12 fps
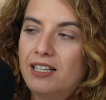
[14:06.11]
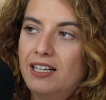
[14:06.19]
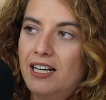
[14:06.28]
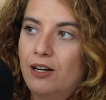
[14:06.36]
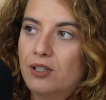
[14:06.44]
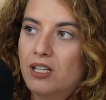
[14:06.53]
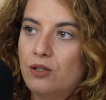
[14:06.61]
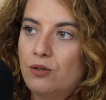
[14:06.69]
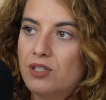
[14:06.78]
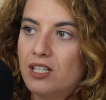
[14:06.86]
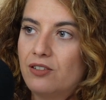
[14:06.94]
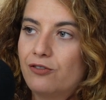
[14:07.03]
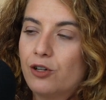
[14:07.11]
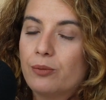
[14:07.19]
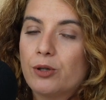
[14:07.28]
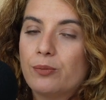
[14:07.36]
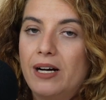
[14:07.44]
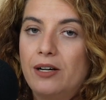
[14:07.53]
And how can you set
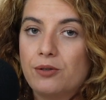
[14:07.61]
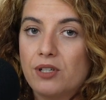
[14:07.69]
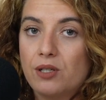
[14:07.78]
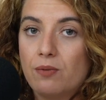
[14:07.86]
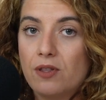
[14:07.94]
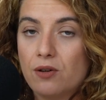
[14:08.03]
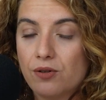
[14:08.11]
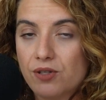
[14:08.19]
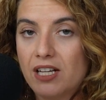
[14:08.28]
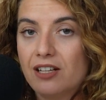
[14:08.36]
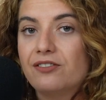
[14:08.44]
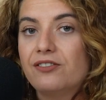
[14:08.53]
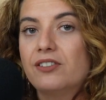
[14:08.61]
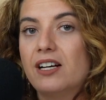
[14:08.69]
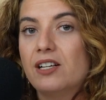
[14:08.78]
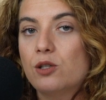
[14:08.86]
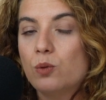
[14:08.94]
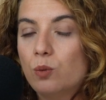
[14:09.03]
firmer boundaries with yourself
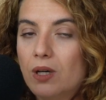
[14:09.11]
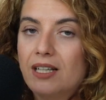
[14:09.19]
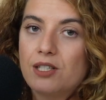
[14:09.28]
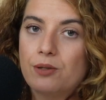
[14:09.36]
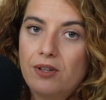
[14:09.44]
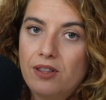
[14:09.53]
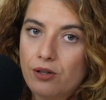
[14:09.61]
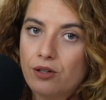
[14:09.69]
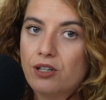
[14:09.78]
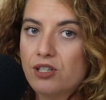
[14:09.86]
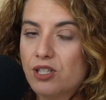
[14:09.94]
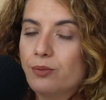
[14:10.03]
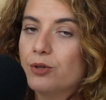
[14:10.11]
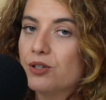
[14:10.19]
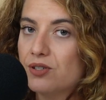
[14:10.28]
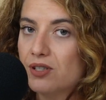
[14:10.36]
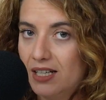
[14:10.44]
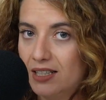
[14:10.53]
as well as with your
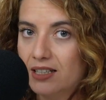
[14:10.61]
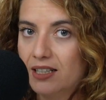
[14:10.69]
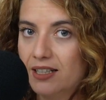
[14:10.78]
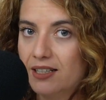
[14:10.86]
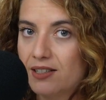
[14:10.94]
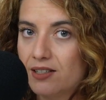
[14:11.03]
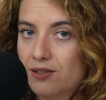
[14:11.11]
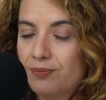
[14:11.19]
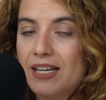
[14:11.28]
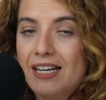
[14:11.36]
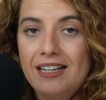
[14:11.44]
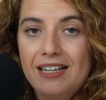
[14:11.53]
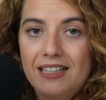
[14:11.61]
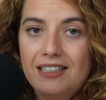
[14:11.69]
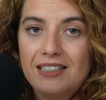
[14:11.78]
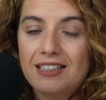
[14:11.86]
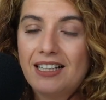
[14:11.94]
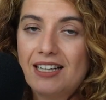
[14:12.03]
customers and clients? And
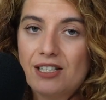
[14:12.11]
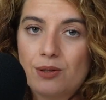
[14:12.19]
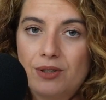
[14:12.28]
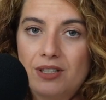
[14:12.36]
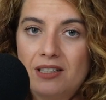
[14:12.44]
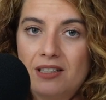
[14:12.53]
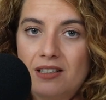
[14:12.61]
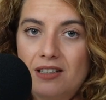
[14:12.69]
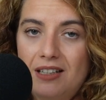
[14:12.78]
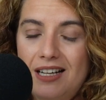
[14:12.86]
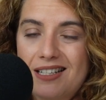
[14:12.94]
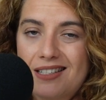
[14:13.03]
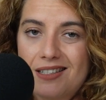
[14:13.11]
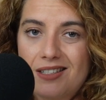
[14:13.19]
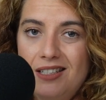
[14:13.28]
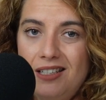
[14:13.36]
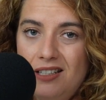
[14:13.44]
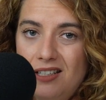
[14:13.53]
then the last one, the last
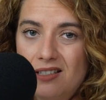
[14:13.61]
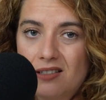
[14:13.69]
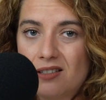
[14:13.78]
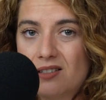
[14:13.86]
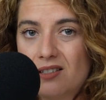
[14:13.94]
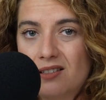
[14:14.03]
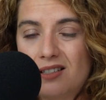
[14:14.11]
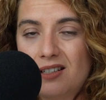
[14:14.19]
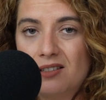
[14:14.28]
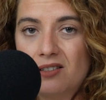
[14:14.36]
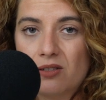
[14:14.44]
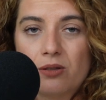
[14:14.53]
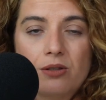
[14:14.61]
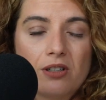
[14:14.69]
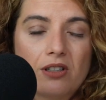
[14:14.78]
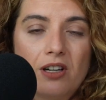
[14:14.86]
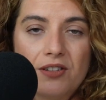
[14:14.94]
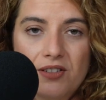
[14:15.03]
C, is content or
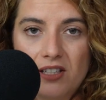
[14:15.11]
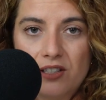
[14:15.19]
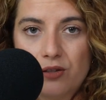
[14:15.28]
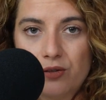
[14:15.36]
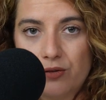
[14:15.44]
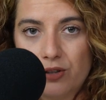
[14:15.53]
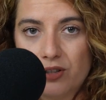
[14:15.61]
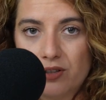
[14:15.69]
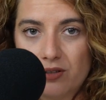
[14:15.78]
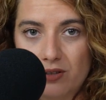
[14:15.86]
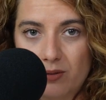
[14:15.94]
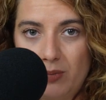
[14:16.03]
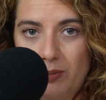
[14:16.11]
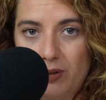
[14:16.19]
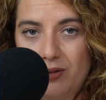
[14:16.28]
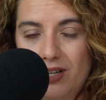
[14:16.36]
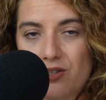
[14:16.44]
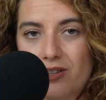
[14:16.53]
content for
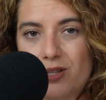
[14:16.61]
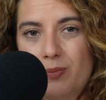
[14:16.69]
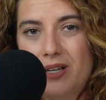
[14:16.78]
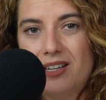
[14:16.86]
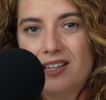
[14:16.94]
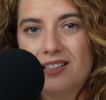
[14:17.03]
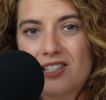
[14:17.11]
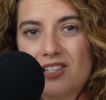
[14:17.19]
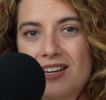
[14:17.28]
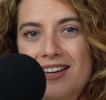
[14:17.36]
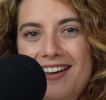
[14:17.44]
people who actually speak English.